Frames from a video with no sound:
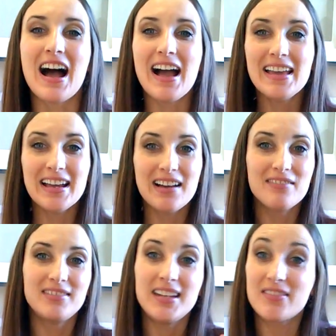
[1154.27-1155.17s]
I
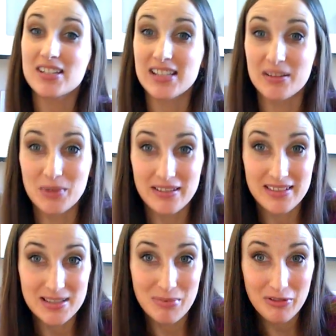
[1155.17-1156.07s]
have never done one of
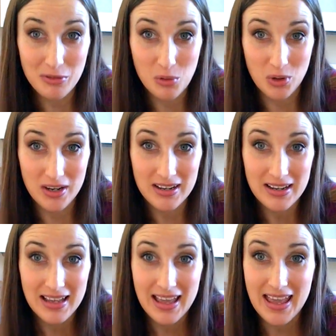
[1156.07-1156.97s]
these before,
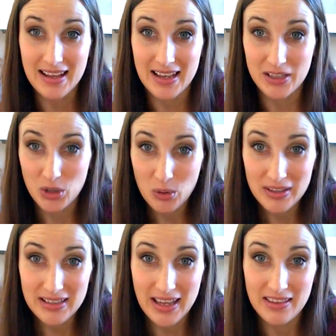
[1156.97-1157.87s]
and I know
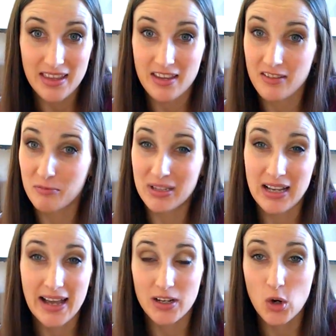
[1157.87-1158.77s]
that they have been
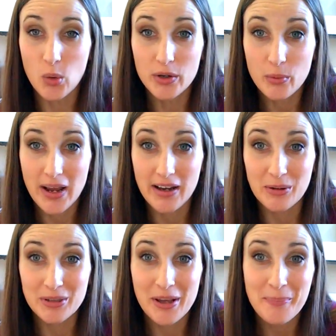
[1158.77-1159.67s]
kind of going
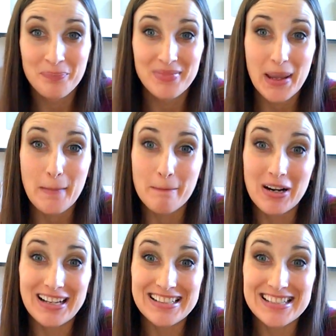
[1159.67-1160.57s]
around,
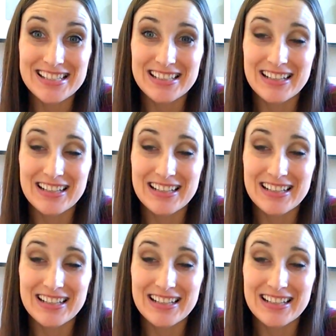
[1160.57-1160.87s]
but